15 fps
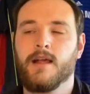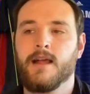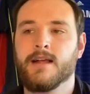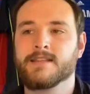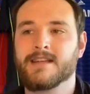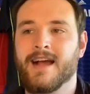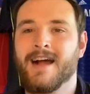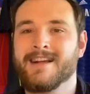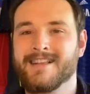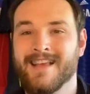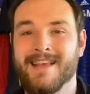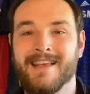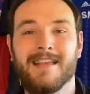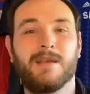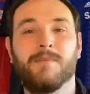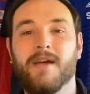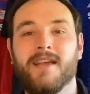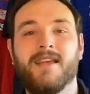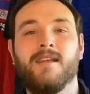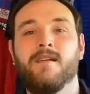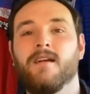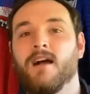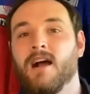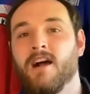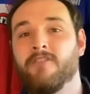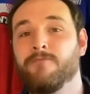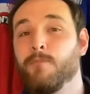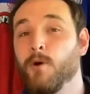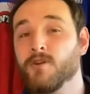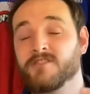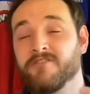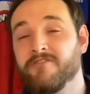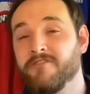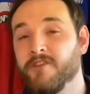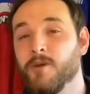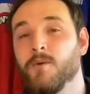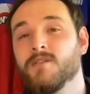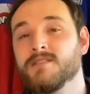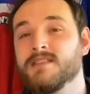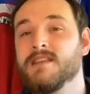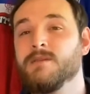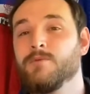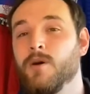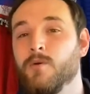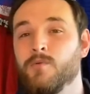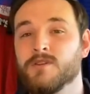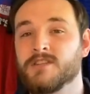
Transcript: It's either eBay. I've bought a few on Depop,